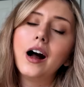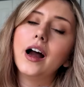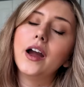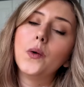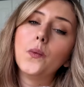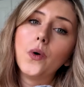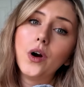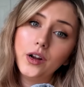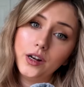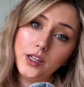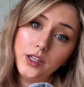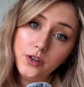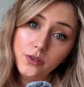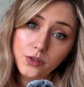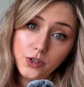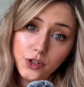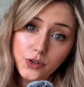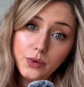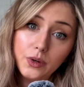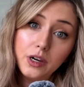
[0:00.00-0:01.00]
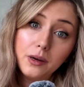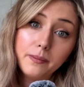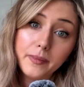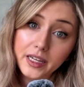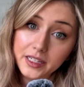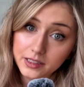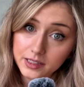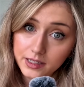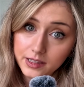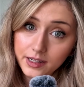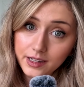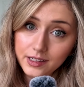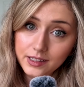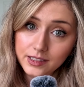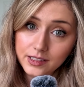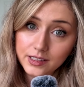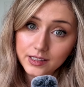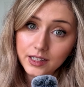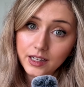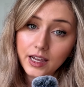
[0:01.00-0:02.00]
I want you to commit to
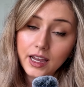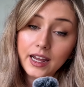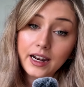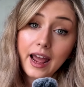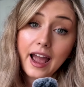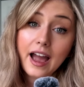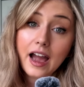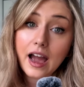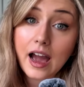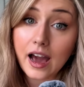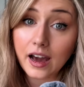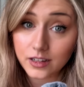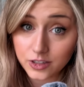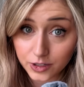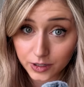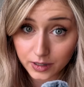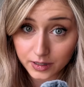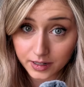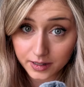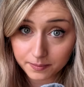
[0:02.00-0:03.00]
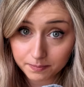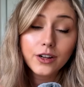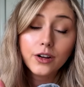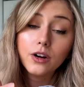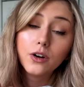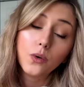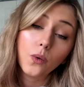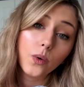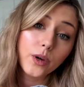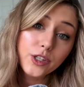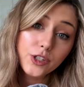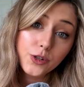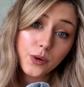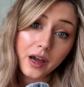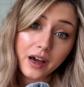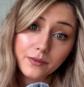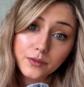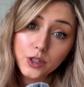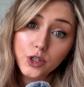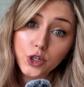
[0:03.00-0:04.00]
this and act on it. You're going to
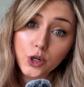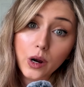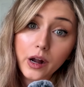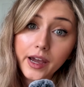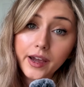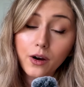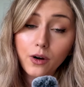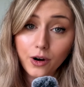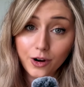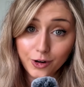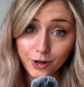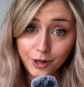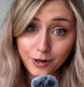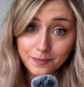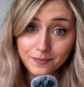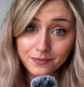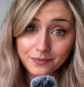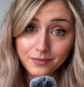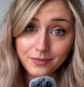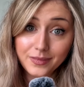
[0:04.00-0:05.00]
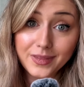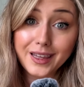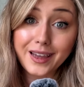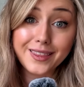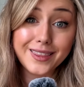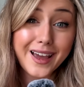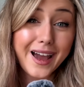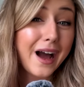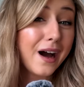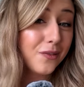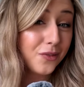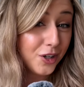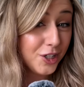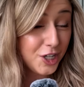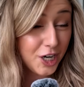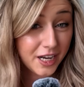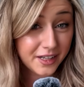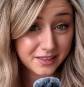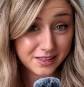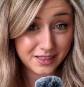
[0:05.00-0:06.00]
have to try harder than the average
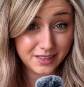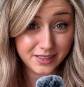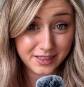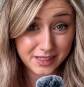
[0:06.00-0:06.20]
Etsy